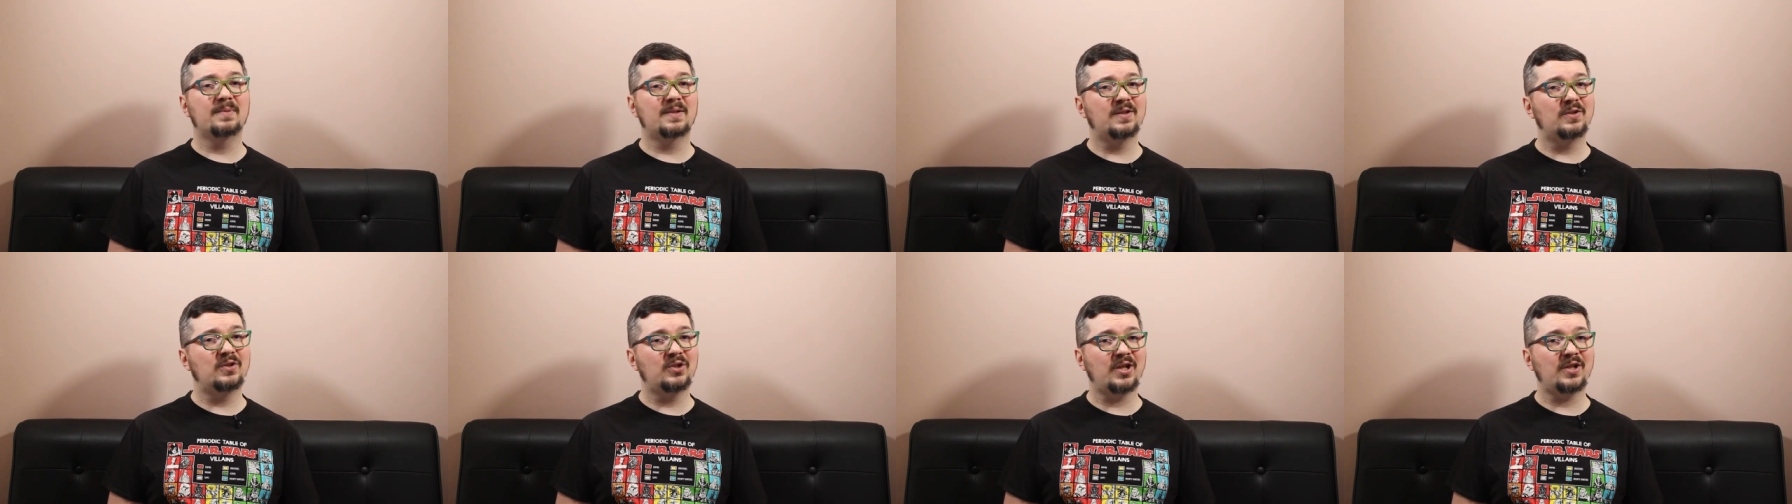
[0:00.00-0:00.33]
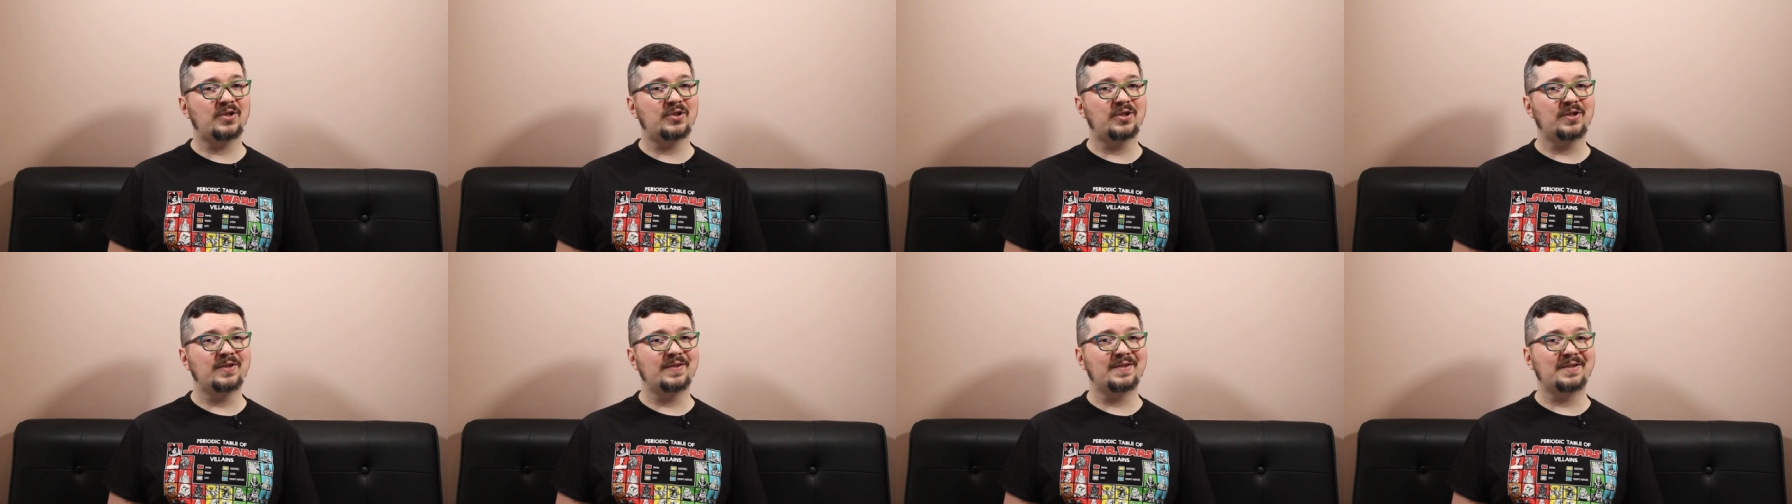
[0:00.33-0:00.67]

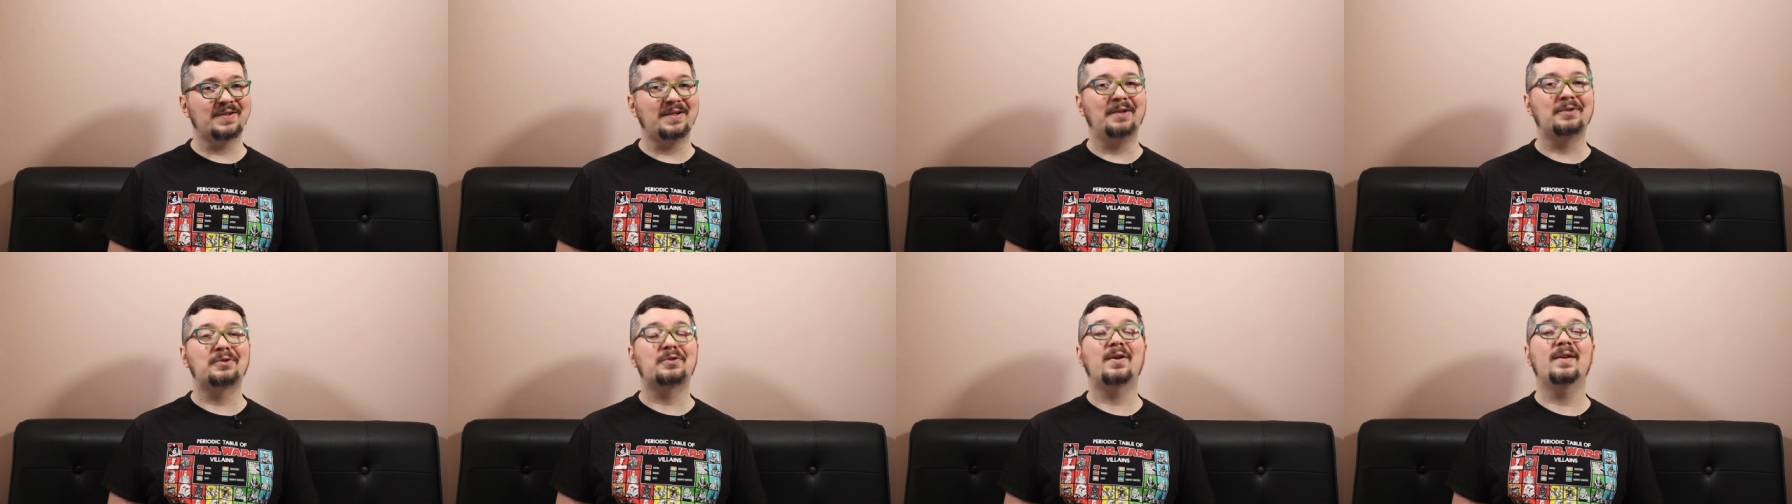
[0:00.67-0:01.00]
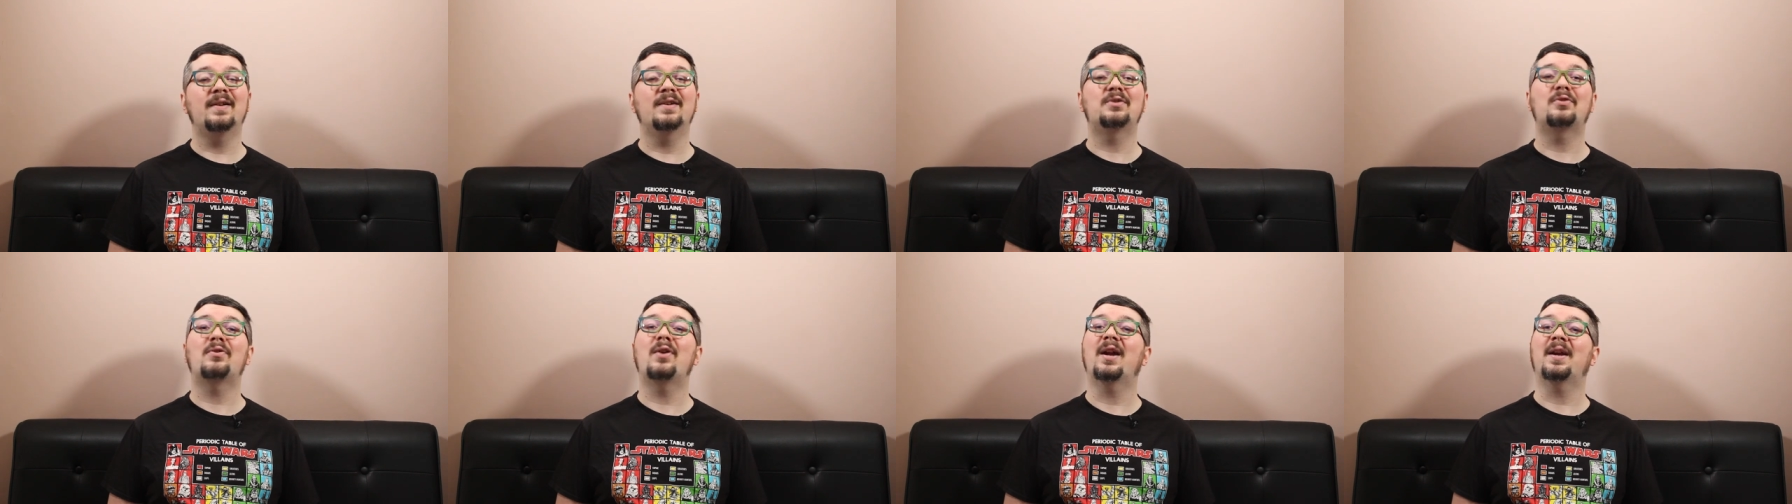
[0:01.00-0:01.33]
suggestions and I'll try
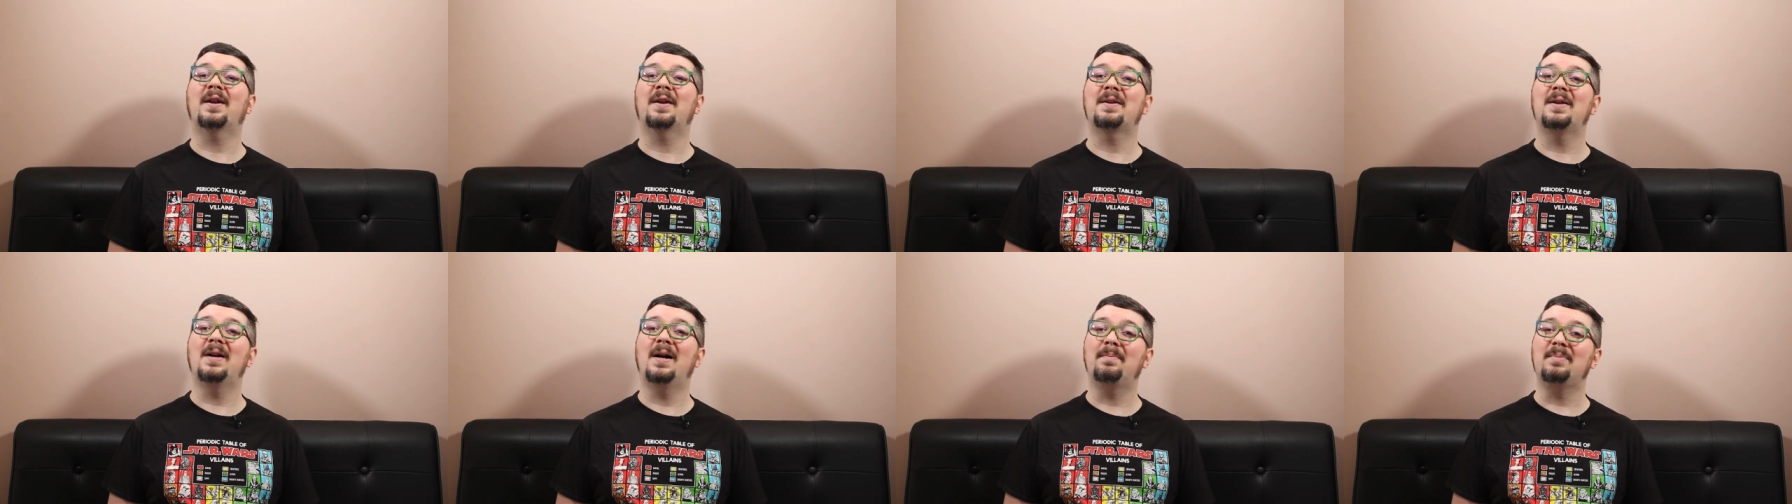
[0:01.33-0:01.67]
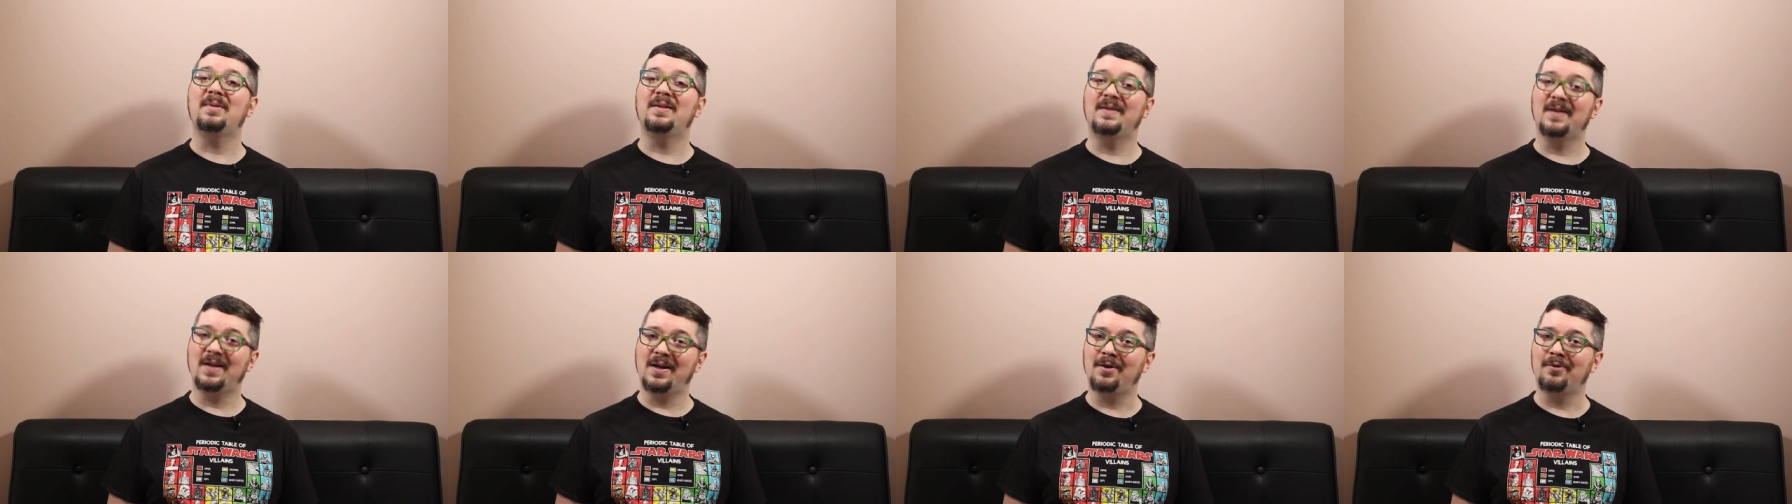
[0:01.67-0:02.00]
to track a
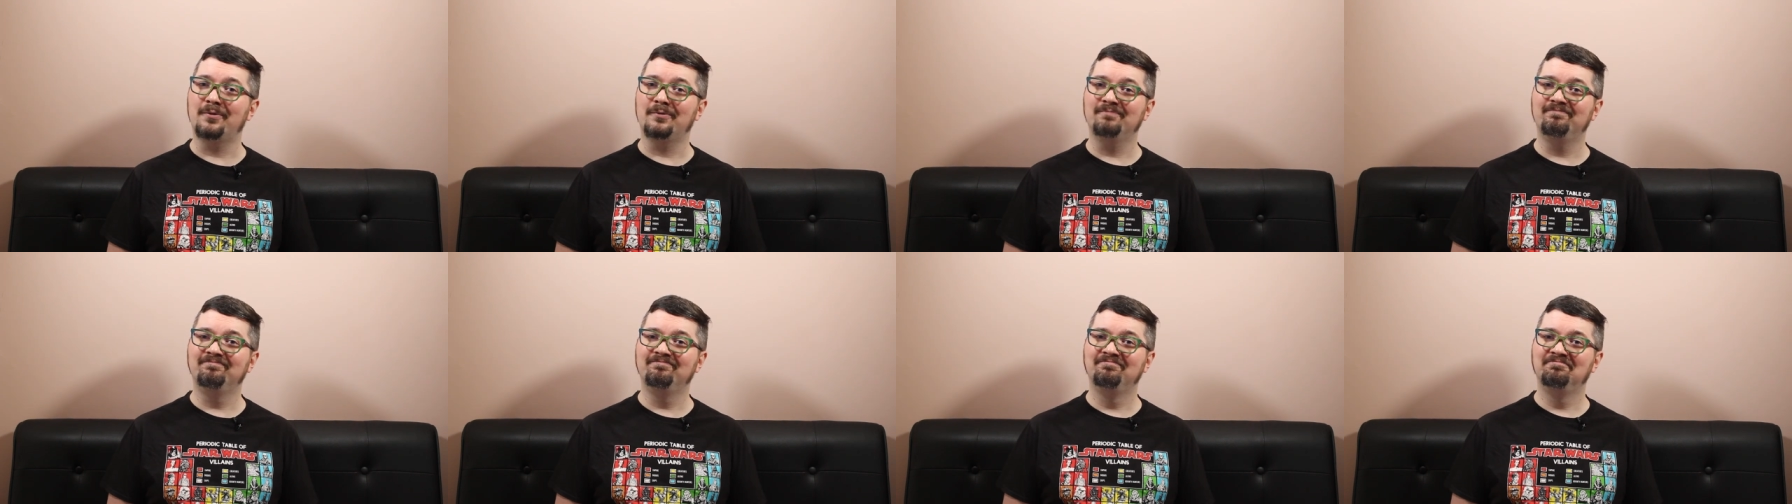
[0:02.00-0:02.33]
copy down.